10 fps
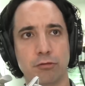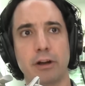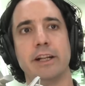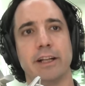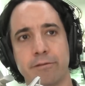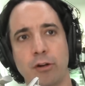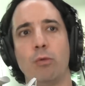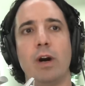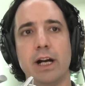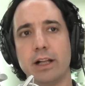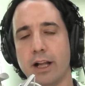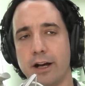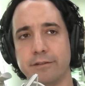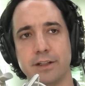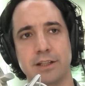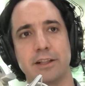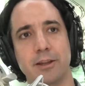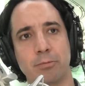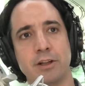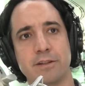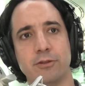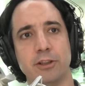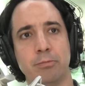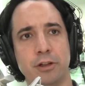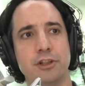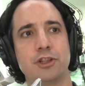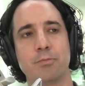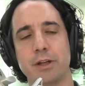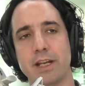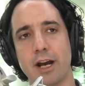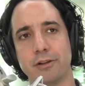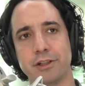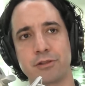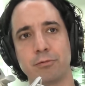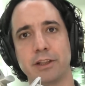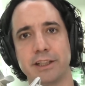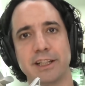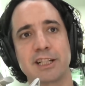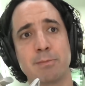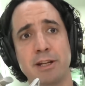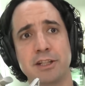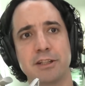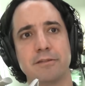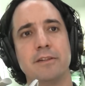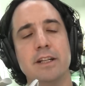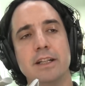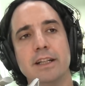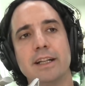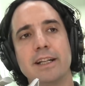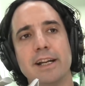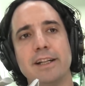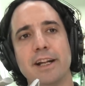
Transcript: great. And for a while, obviously, the price of oil plunged, but now it's really expensive again.